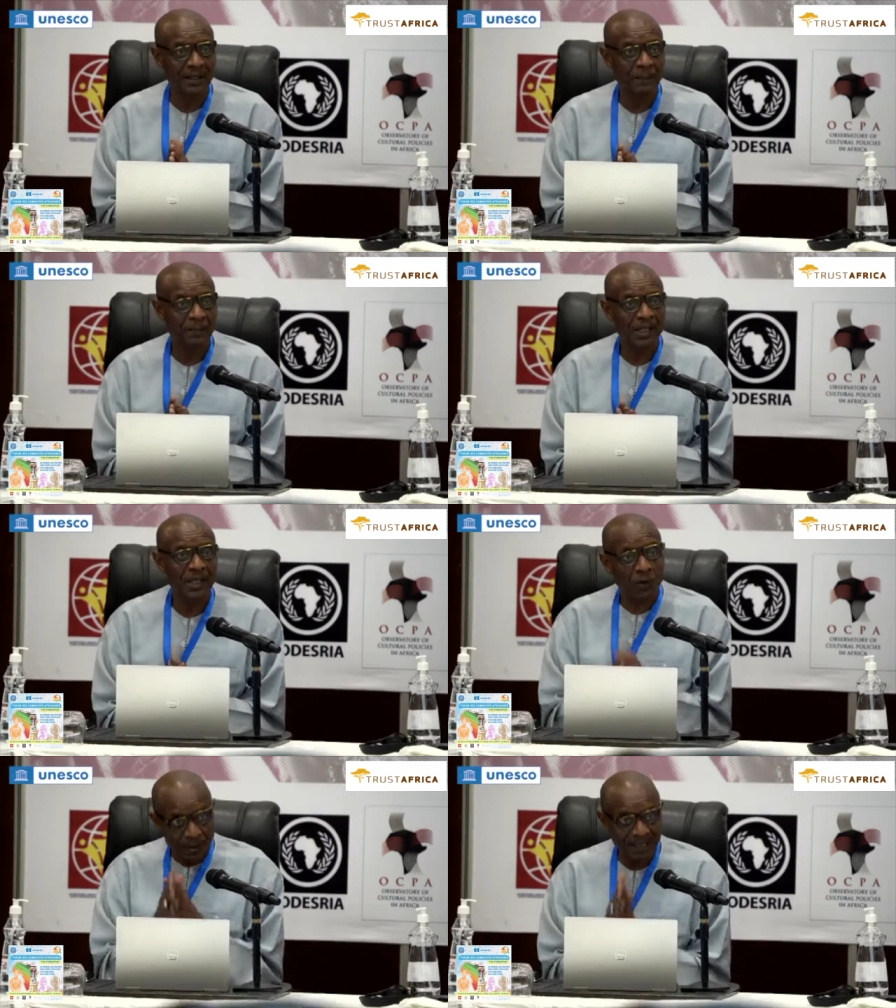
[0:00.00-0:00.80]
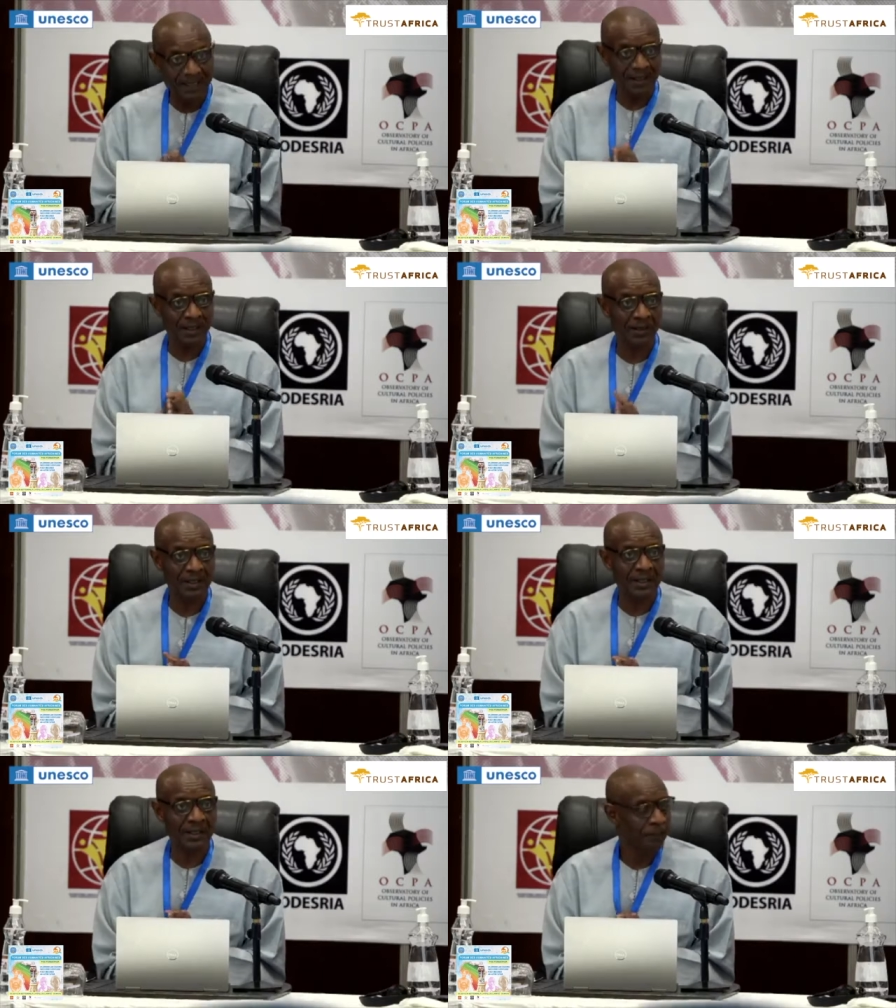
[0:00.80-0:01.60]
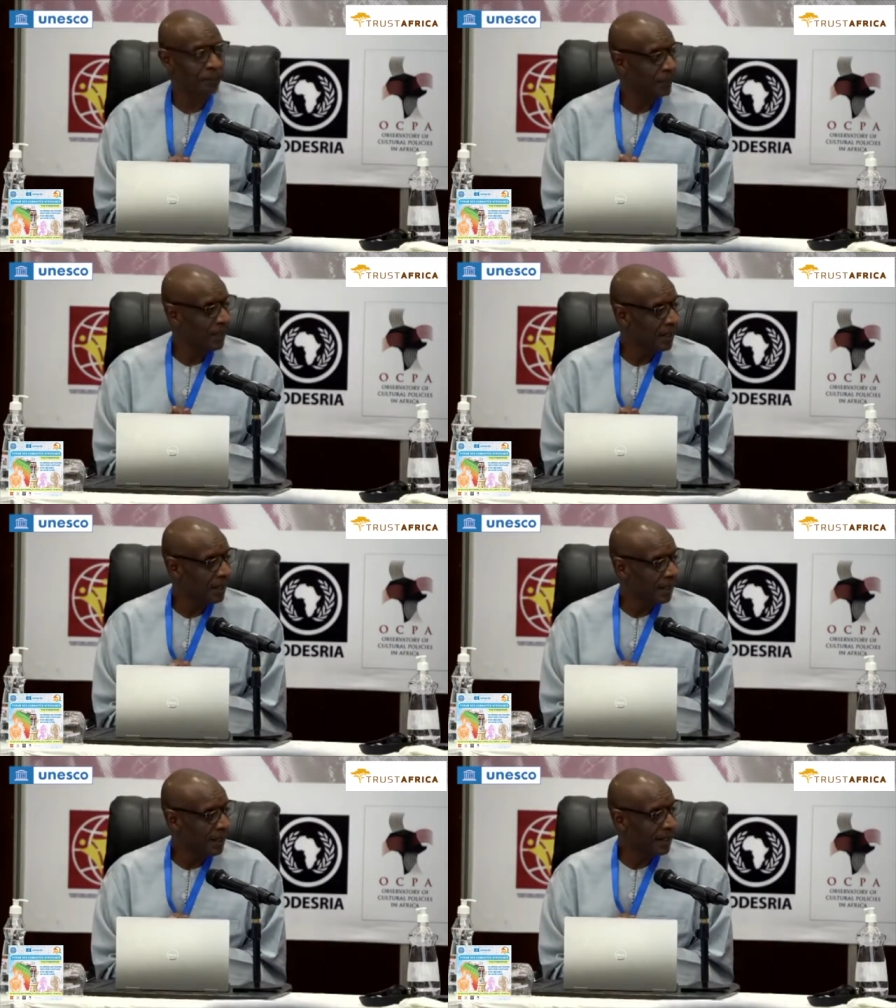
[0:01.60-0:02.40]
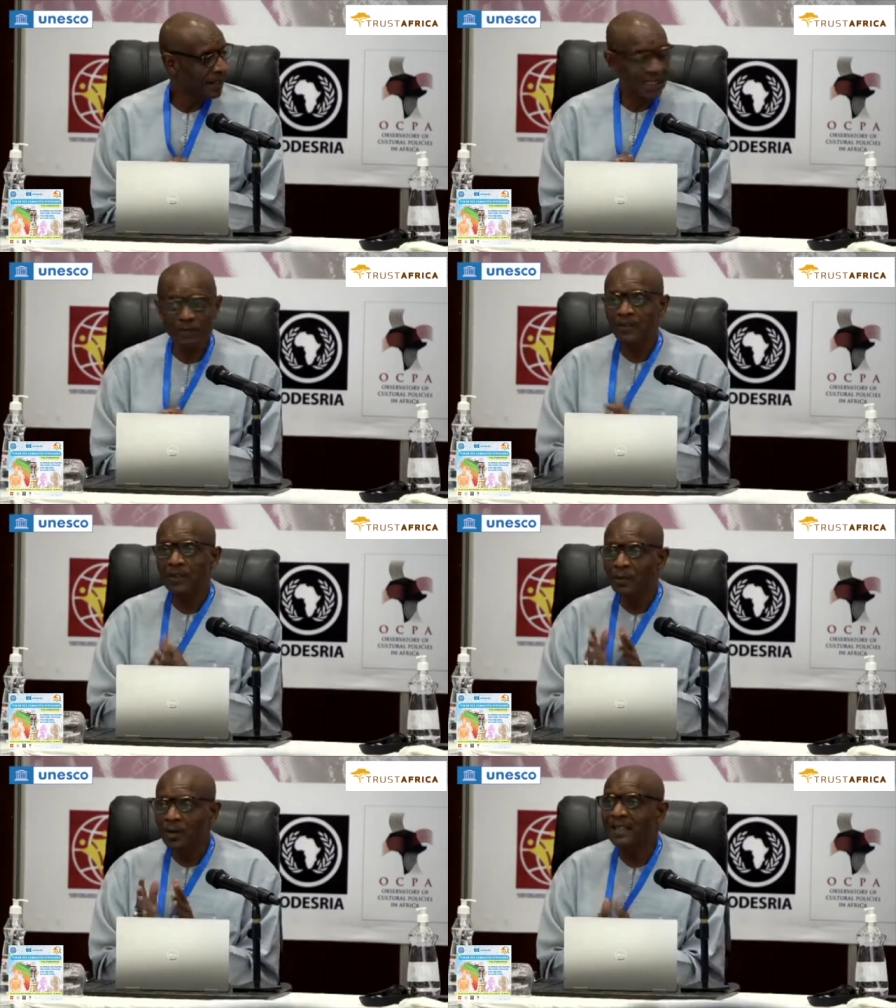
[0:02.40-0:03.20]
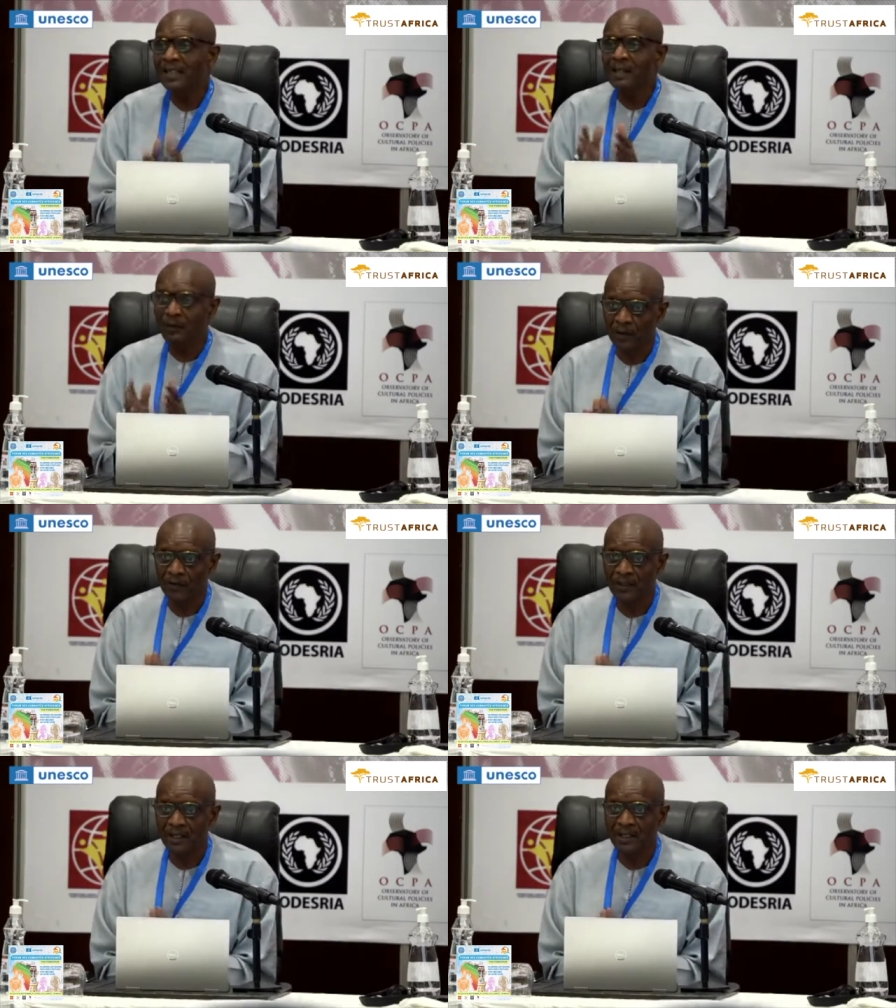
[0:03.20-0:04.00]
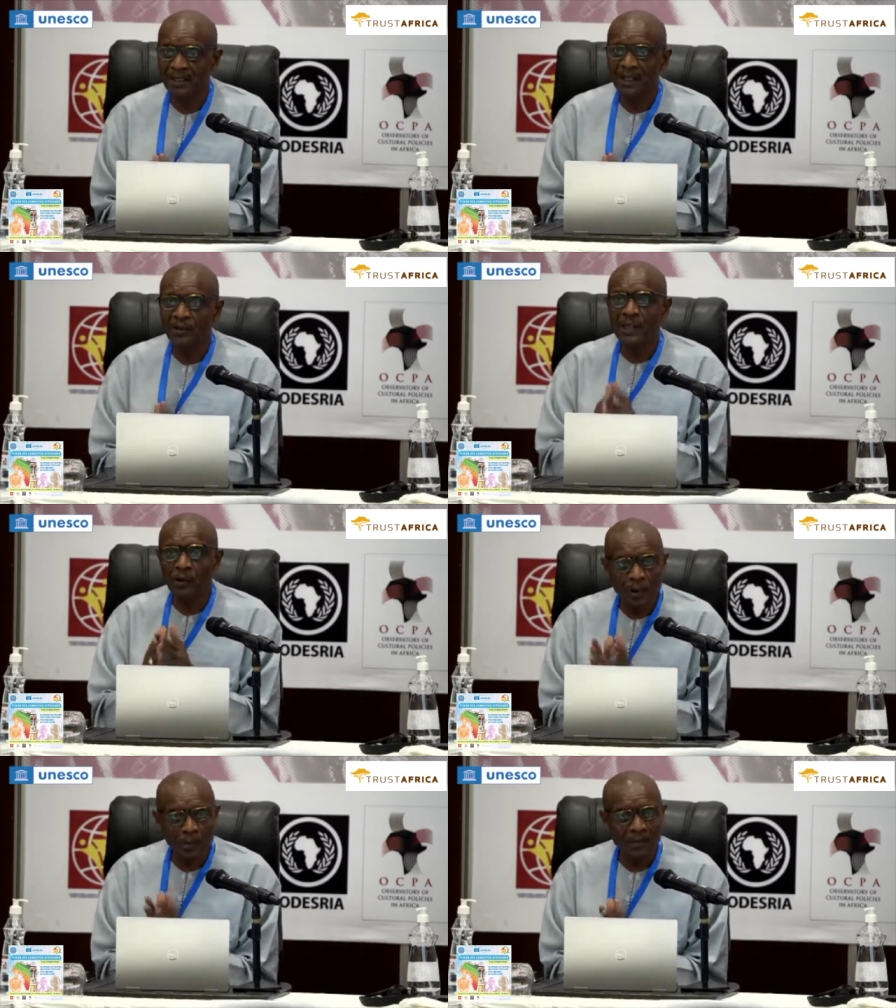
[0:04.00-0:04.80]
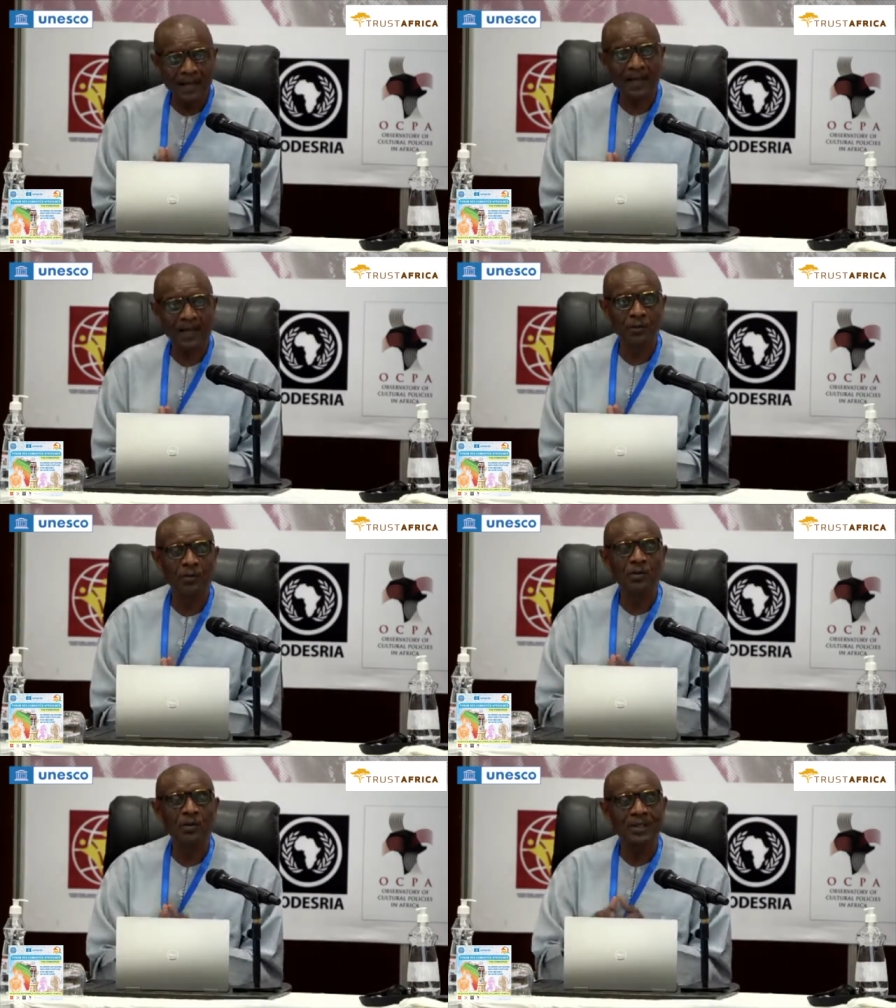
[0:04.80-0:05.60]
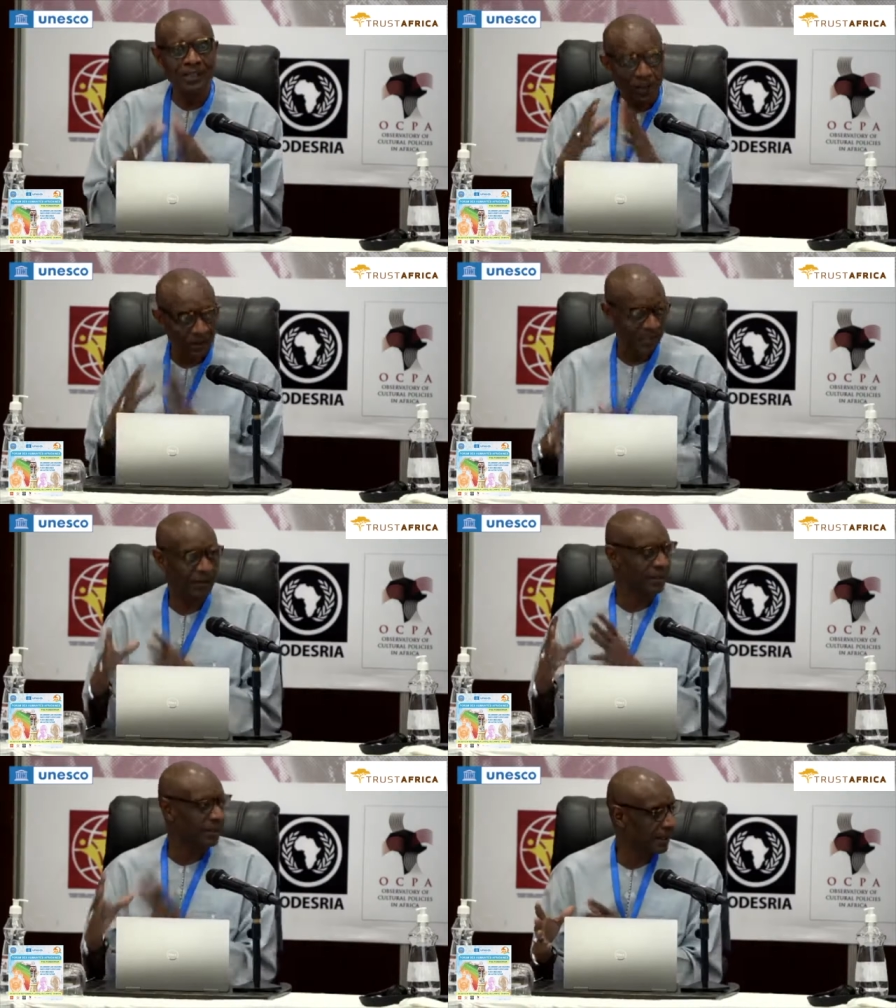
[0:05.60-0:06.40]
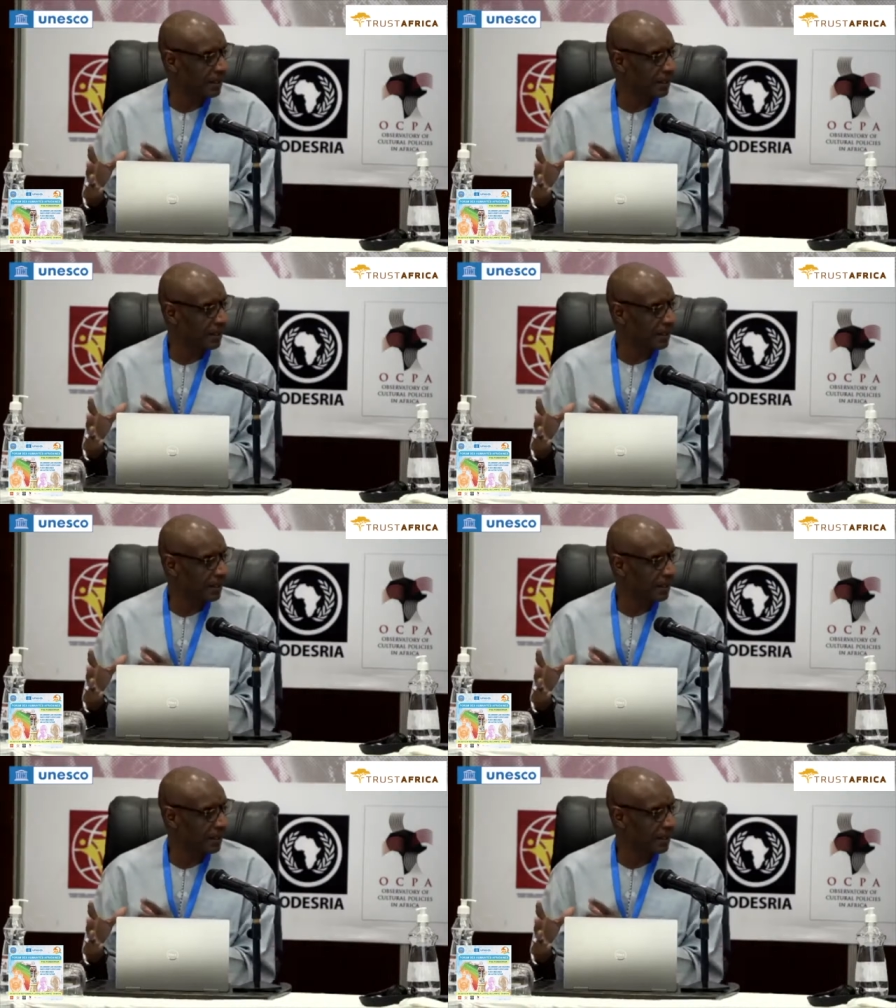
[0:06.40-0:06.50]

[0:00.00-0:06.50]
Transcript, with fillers: The cosmetic industry, in terms of the money involved, is actually comparable to the drug industry.